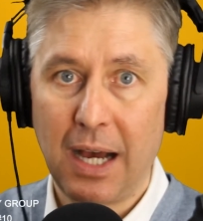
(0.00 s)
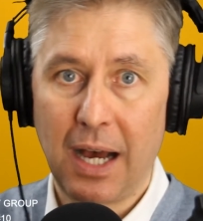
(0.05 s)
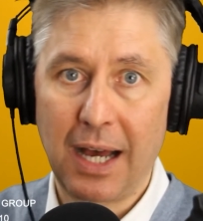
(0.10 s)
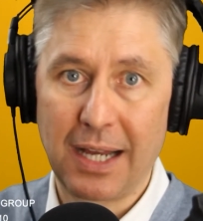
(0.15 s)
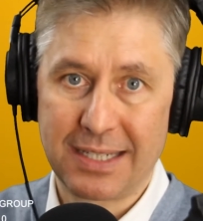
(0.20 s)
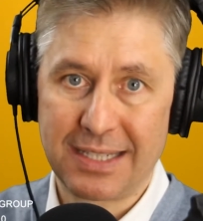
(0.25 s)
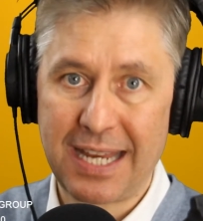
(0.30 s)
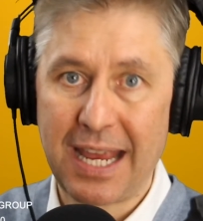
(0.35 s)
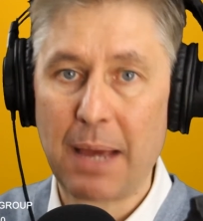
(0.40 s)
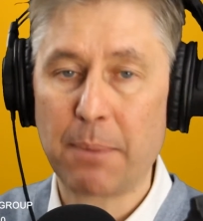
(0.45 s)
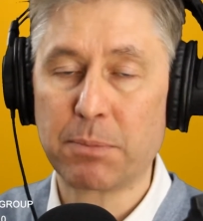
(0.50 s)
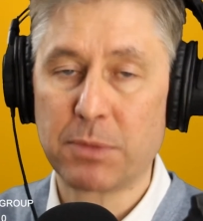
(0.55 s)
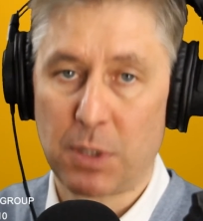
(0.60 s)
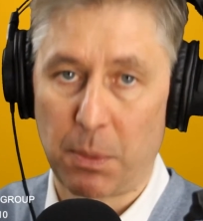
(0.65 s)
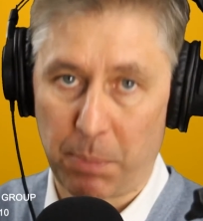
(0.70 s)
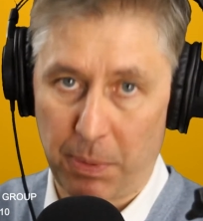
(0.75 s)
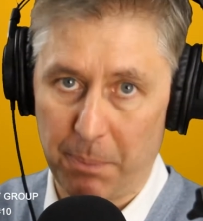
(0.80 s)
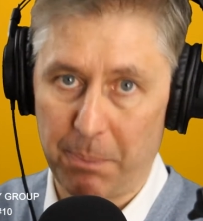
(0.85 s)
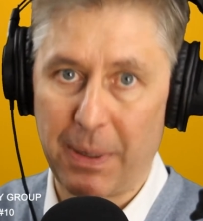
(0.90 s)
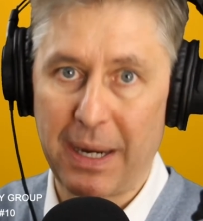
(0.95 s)
attempt to
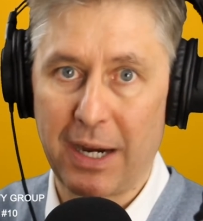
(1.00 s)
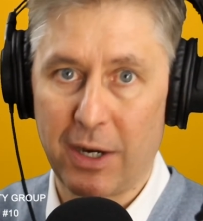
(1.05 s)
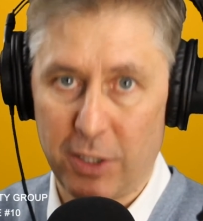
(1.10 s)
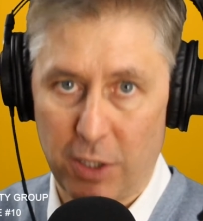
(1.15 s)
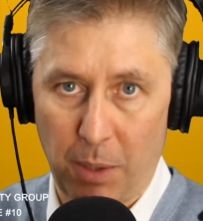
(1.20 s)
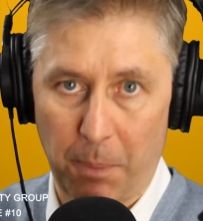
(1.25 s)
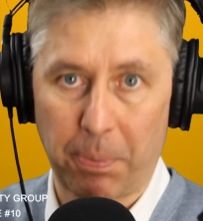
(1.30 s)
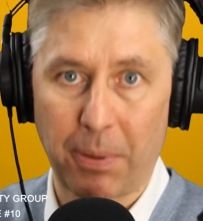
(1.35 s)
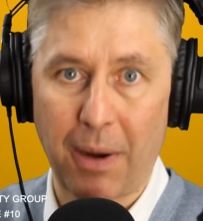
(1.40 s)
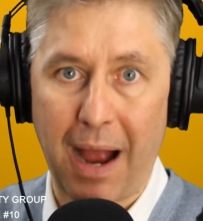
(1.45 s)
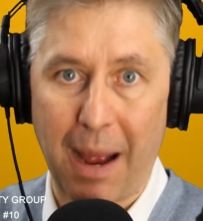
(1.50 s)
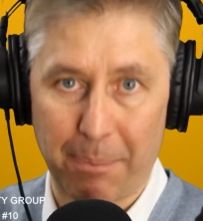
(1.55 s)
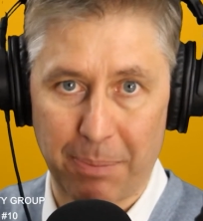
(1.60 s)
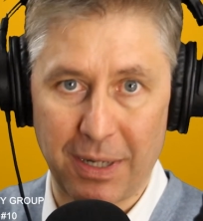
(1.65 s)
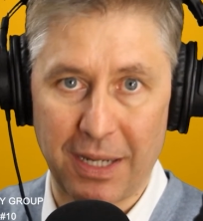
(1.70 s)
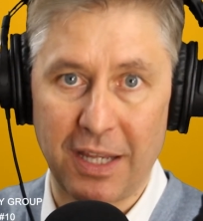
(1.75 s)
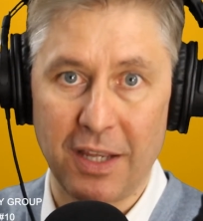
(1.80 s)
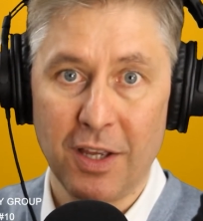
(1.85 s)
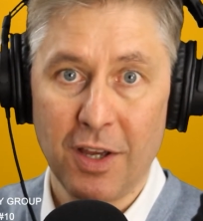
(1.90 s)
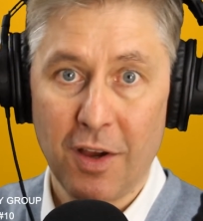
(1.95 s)
prepare your
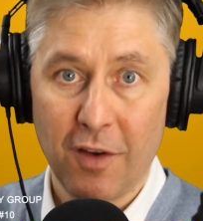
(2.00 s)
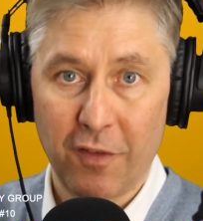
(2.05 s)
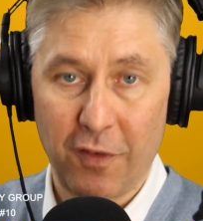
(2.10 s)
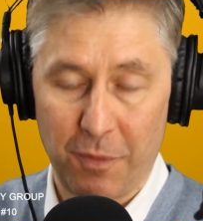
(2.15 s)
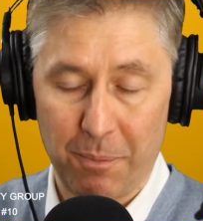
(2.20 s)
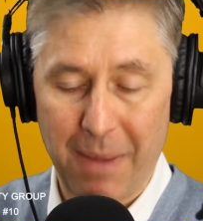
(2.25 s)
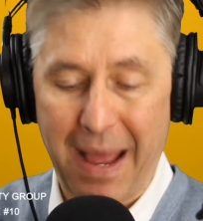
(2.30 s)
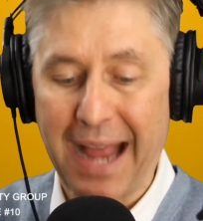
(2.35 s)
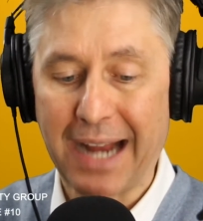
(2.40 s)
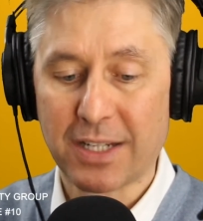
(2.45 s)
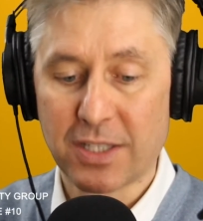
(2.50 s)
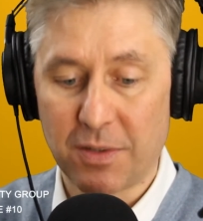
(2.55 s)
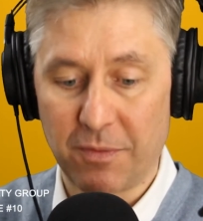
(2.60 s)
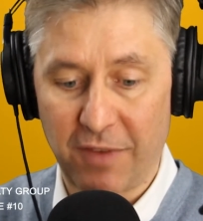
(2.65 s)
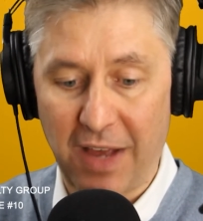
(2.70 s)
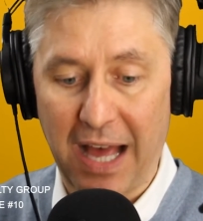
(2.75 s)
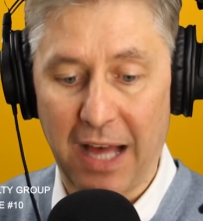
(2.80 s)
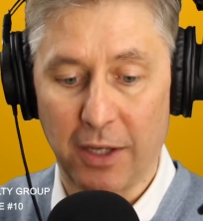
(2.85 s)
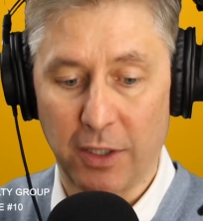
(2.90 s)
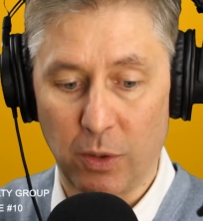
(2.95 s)
property for max
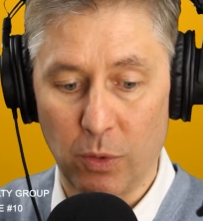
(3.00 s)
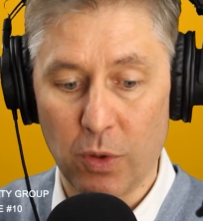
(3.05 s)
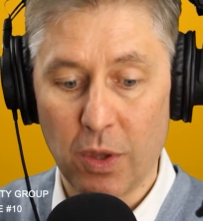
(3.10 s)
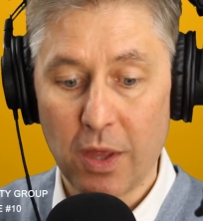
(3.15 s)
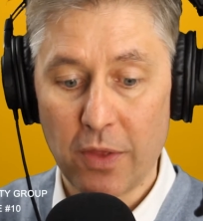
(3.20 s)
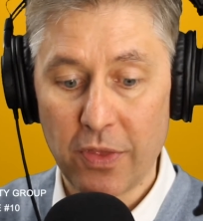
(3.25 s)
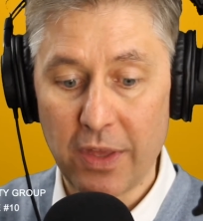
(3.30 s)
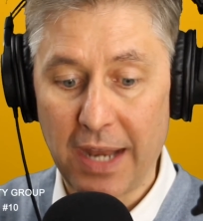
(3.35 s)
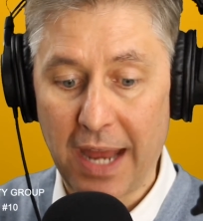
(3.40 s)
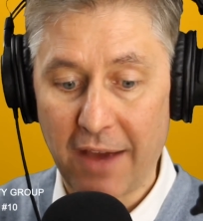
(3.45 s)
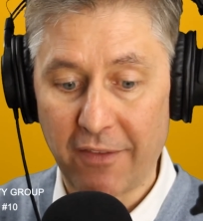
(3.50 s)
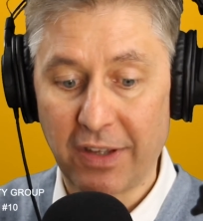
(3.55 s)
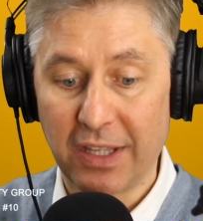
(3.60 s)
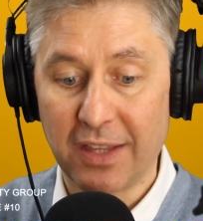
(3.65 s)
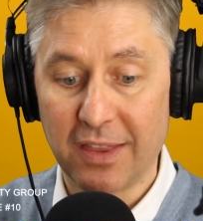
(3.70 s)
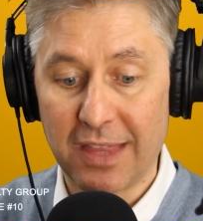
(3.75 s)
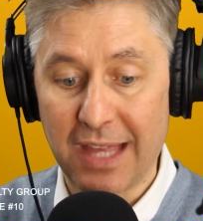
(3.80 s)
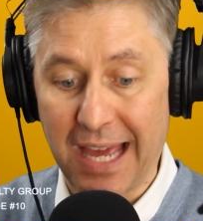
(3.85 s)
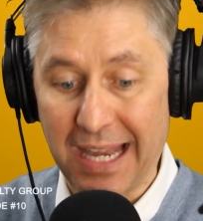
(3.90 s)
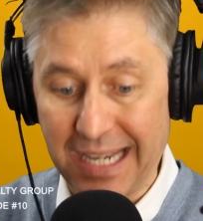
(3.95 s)
value than
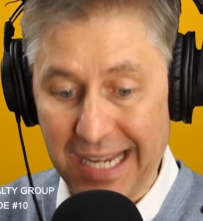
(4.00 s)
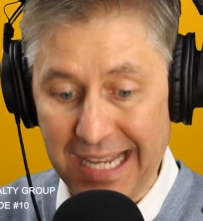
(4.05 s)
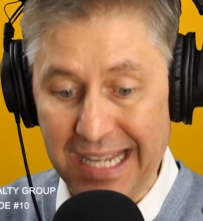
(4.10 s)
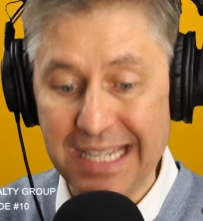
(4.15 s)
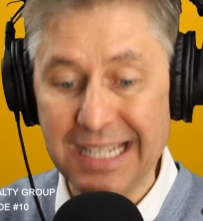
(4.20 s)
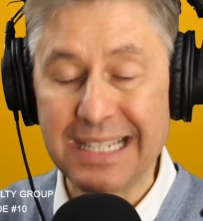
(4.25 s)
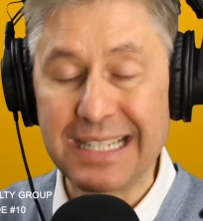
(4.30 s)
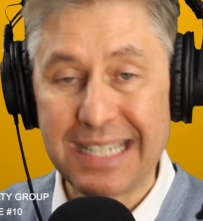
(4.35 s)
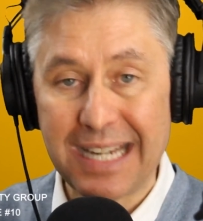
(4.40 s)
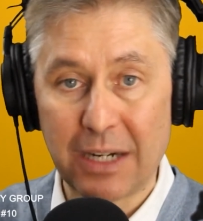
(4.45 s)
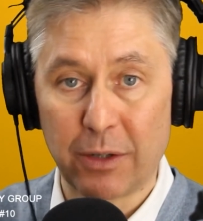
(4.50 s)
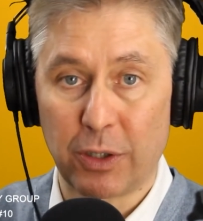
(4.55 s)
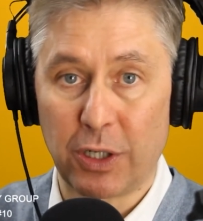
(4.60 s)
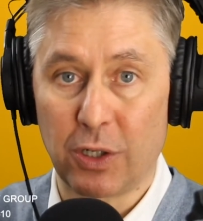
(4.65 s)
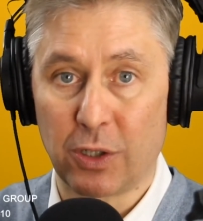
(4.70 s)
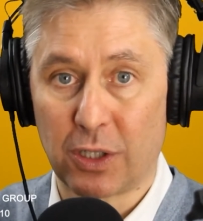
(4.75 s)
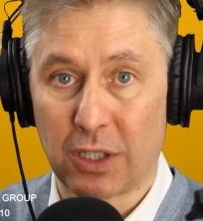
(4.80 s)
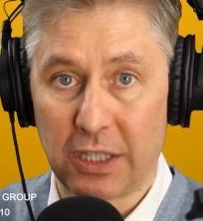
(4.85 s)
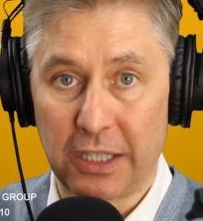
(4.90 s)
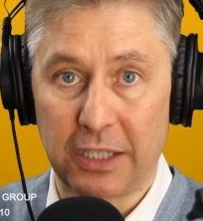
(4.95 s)
having that
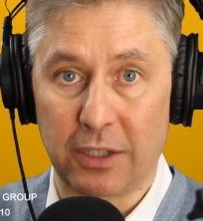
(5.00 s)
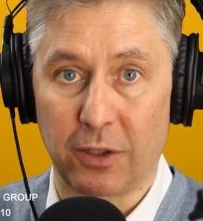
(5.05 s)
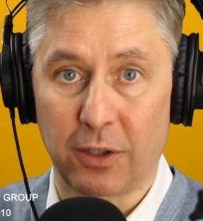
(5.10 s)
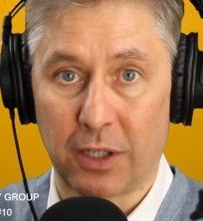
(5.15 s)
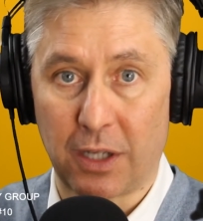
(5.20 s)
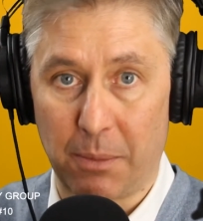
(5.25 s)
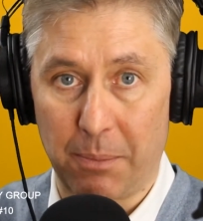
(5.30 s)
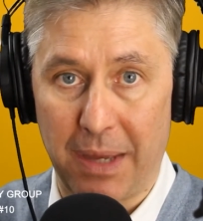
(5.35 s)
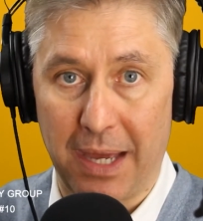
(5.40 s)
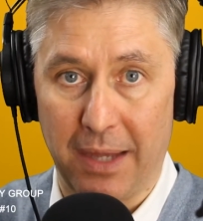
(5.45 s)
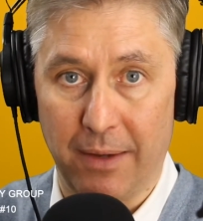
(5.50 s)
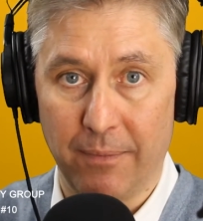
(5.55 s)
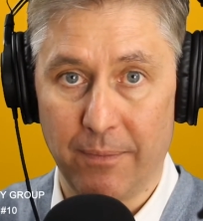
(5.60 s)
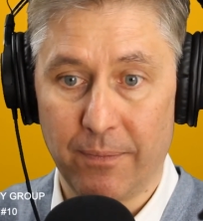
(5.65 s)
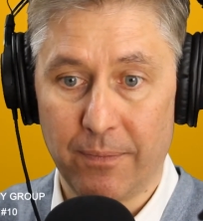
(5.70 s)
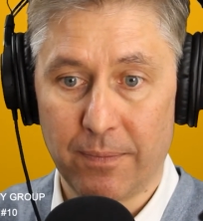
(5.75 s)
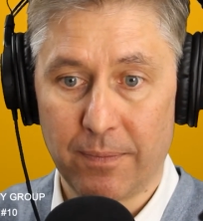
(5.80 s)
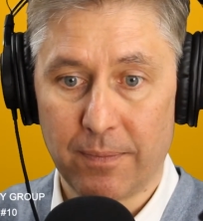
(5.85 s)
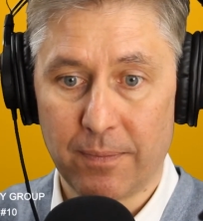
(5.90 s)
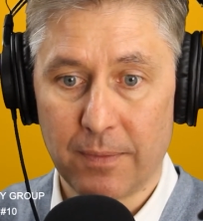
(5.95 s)
interior cleaner come in.
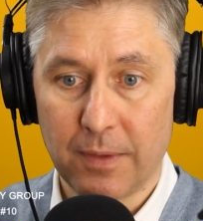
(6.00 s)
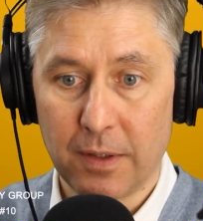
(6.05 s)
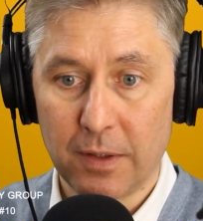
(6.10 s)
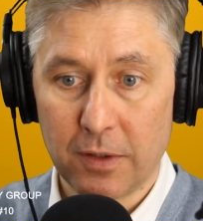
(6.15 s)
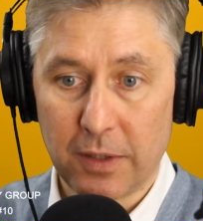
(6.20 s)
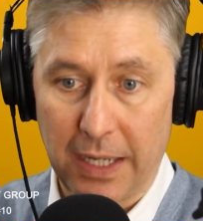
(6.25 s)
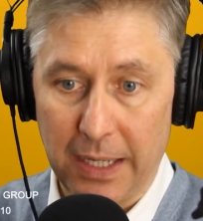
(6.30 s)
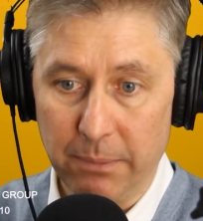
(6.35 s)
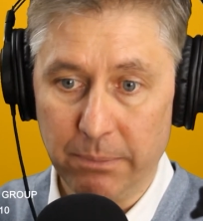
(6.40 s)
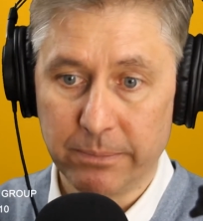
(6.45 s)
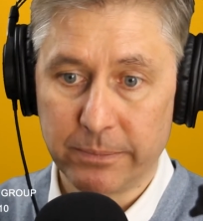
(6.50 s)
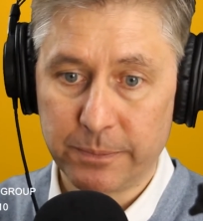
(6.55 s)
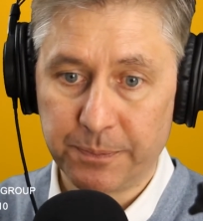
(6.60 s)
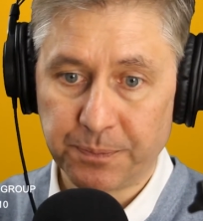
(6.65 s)
Okay.